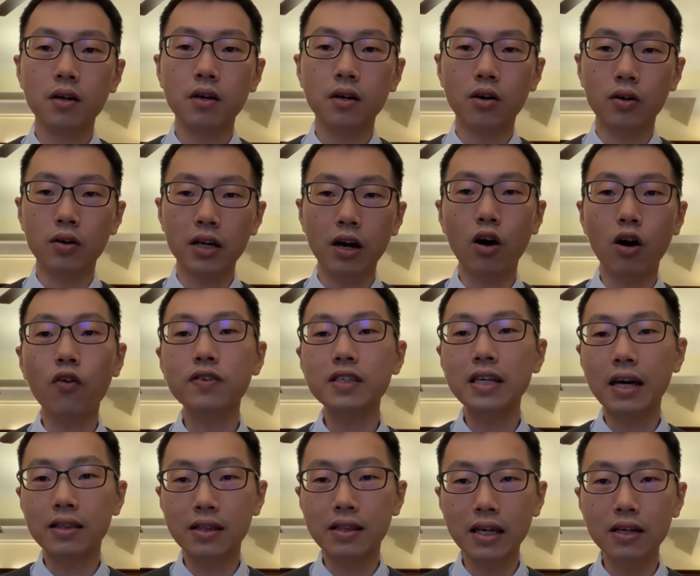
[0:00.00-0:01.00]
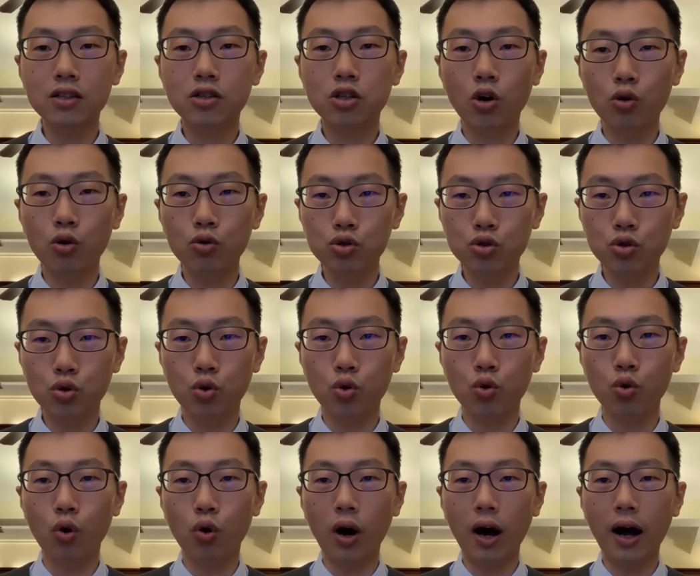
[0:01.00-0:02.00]
Okay, of course, I think those
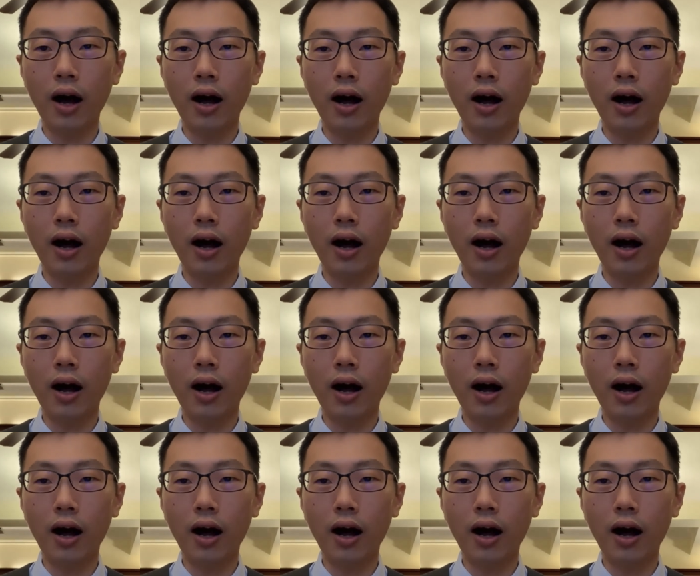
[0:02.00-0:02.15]
who